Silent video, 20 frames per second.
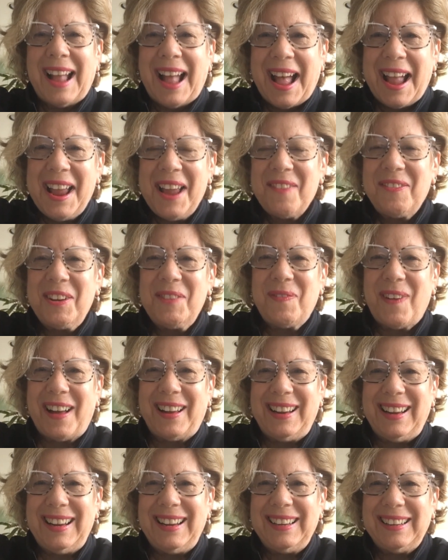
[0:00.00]
Hi
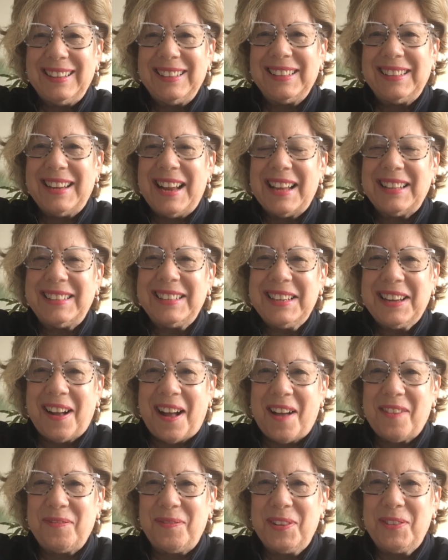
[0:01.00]
everybody, it's Nancy
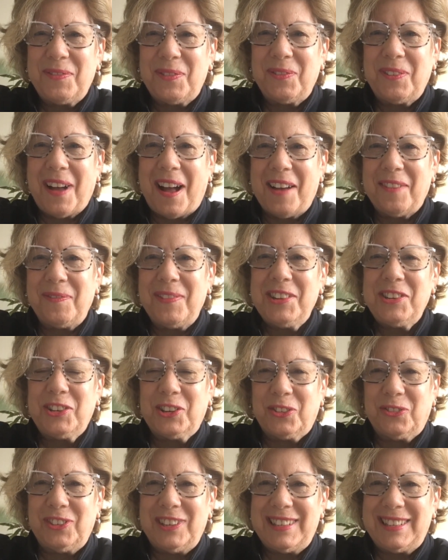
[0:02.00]
Kaufman from Kaufman
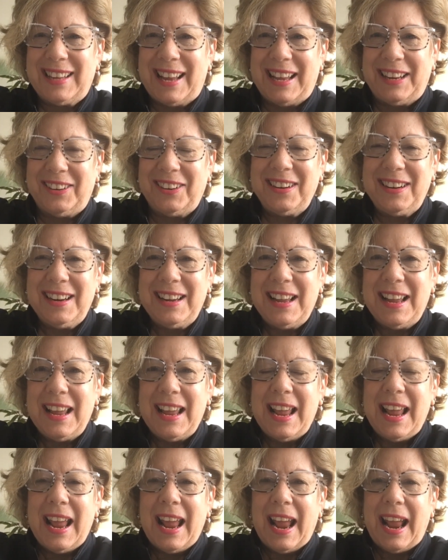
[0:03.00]
Children's Center,
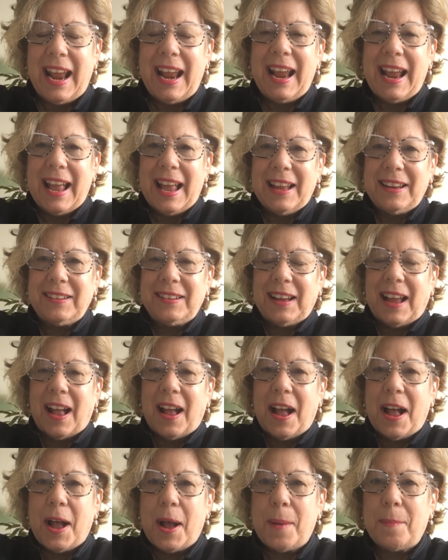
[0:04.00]
and
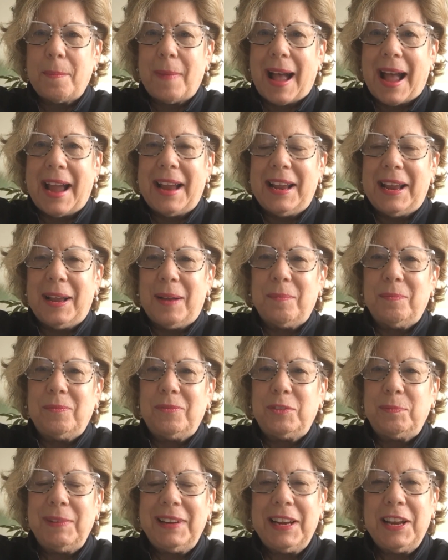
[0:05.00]
I am
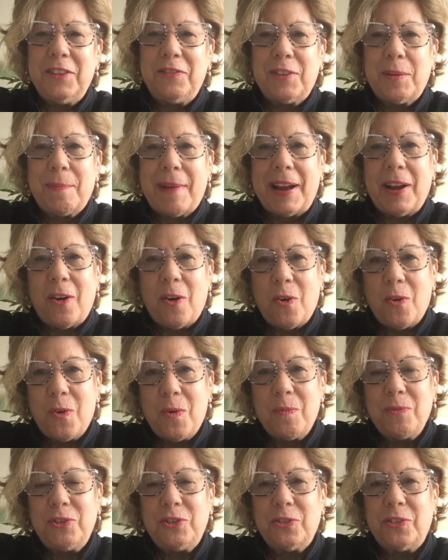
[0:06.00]
speaking from my
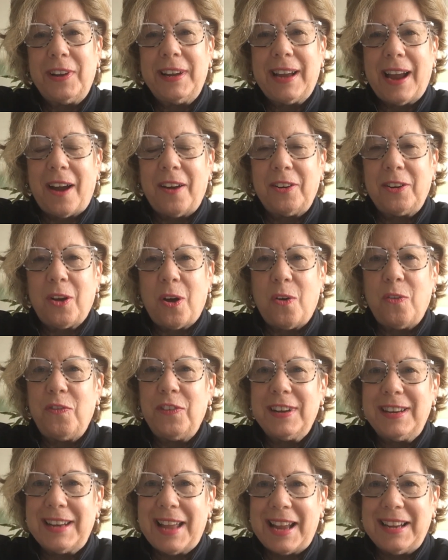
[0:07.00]
home during our
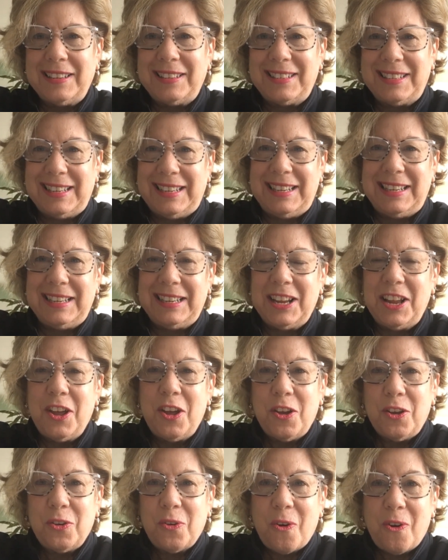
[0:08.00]
COVID-19
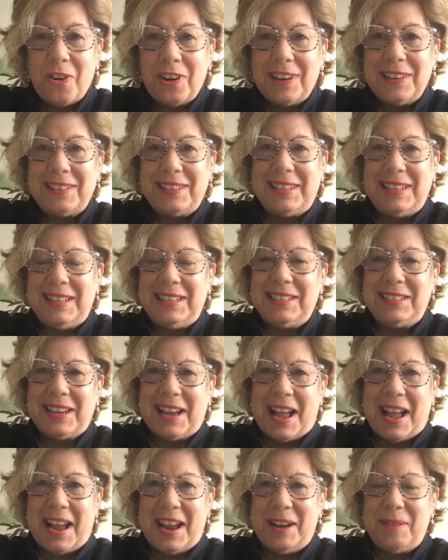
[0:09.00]
quarantine
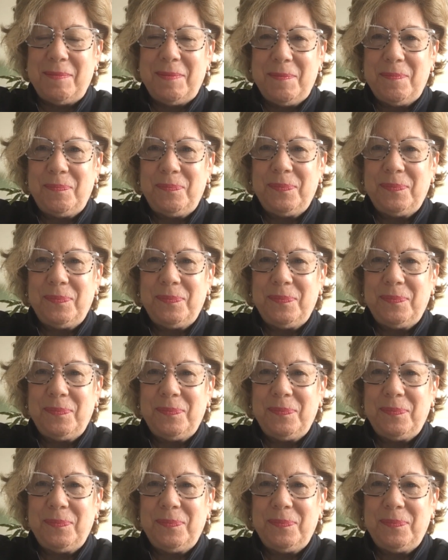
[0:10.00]
time.